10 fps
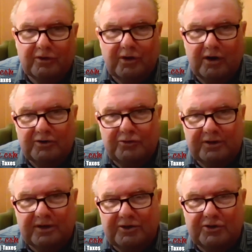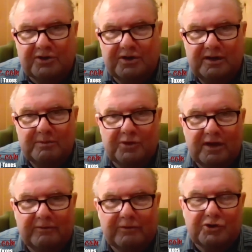of their cost reduction
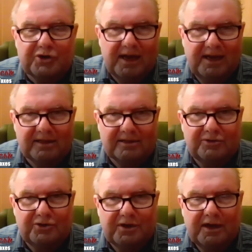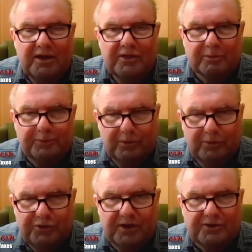teams ever challenge the
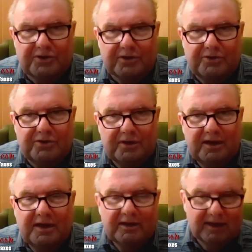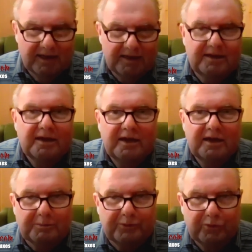processes, like
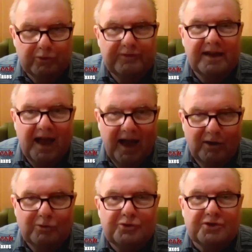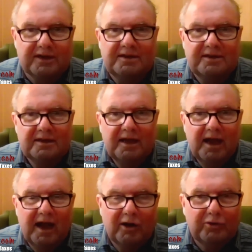approving housing,
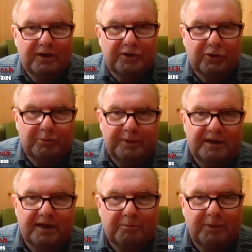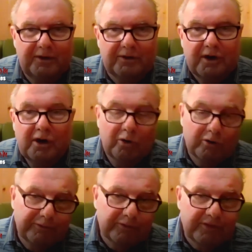how it could be done better.
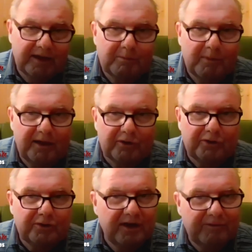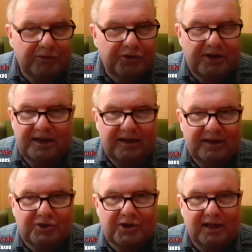Or for that matter, you never see
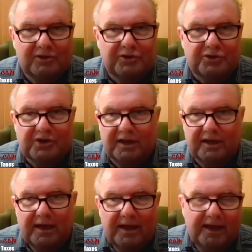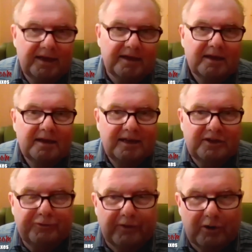any challenge to say, hey,
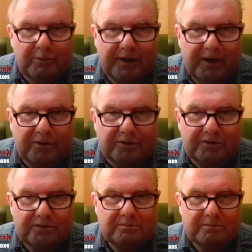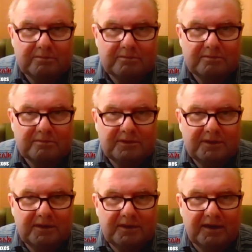let's farm it
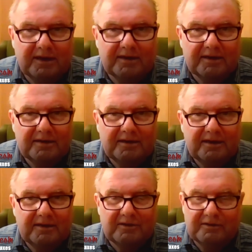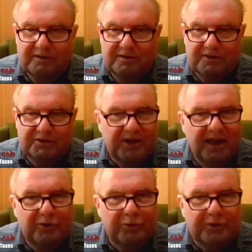out. The
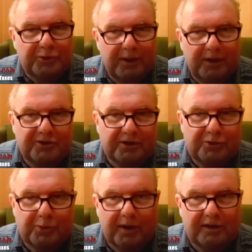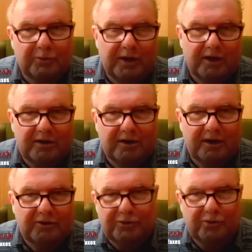standard response is, well, we
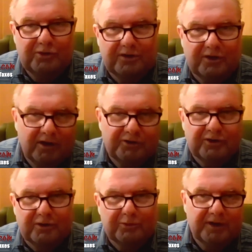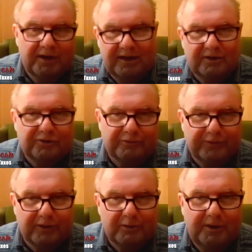are under union contract, we're not allowed
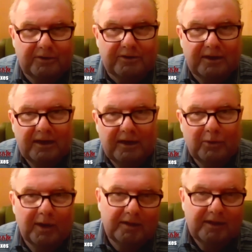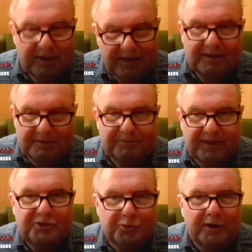to farm out. Well,
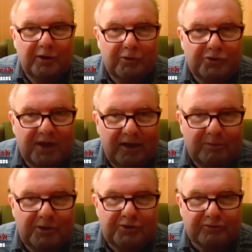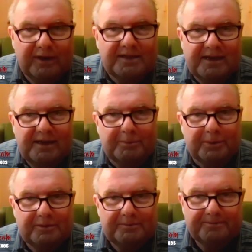that's one of those elements of red tape.